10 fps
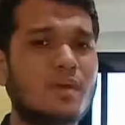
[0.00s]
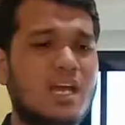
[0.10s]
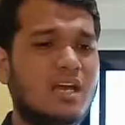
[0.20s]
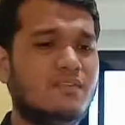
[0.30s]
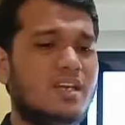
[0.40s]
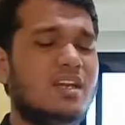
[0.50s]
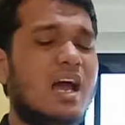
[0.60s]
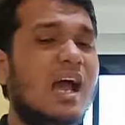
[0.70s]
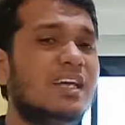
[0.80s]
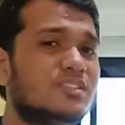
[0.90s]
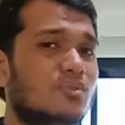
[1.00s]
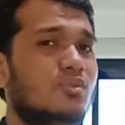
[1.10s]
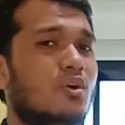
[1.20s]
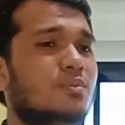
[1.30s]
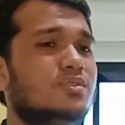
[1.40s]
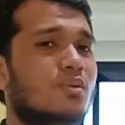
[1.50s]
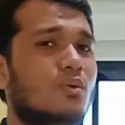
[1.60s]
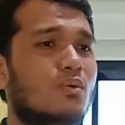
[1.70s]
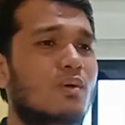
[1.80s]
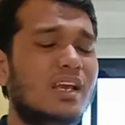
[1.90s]
have an isotope. So
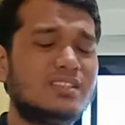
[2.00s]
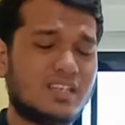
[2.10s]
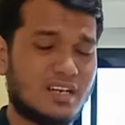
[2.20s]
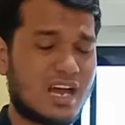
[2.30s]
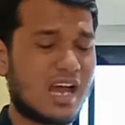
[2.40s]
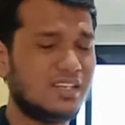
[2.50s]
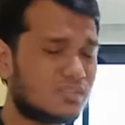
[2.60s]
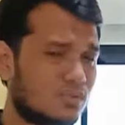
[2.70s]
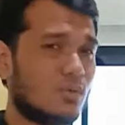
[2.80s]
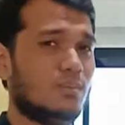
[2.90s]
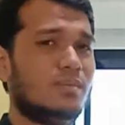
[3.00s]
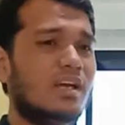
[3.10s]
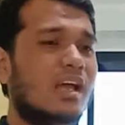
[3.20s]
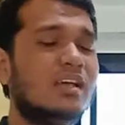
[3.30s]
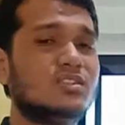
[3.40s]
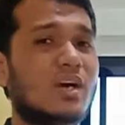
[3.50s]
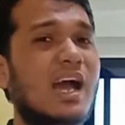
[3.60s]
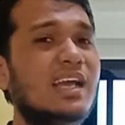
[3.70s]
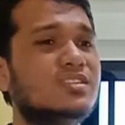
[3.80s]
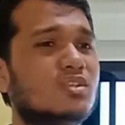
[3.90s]
what is an isotope? So
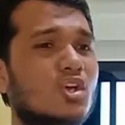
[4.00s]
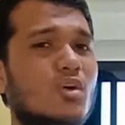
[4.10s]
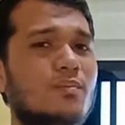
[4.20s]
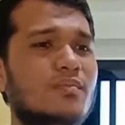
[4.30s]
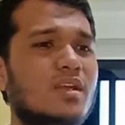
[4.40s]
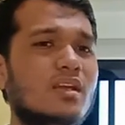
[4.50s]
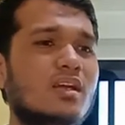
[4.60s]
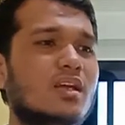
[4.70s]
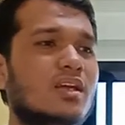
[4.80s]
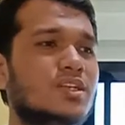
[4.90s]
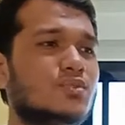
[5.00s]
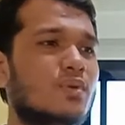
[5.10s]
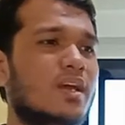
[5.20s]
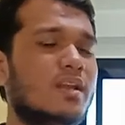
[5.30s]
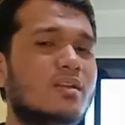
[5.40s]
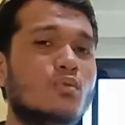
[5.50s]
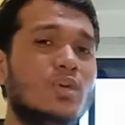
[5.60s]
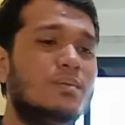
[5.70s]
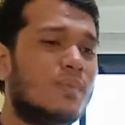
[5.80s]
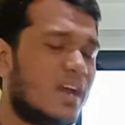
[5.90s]
isotope is when we
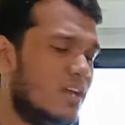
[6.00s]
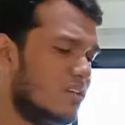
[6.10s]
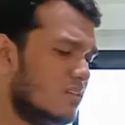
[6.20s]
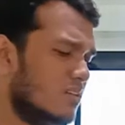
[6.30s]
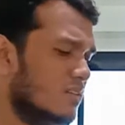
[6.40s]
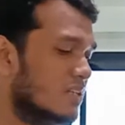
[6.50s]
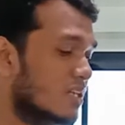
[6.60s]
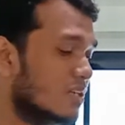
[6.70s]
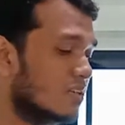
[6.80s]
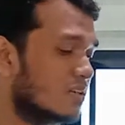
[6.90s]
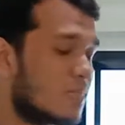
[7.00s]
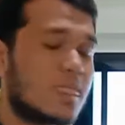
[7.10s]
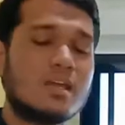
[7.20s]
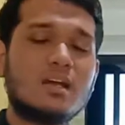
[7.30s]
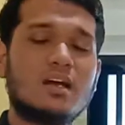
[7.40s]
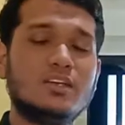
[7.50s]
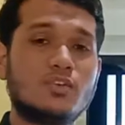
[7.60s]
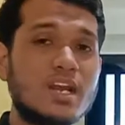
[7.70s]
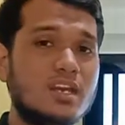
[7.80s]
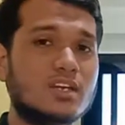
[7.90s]
mine the
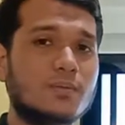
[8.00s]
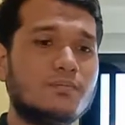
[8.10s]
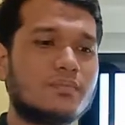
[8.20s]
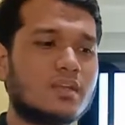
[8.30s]
uranium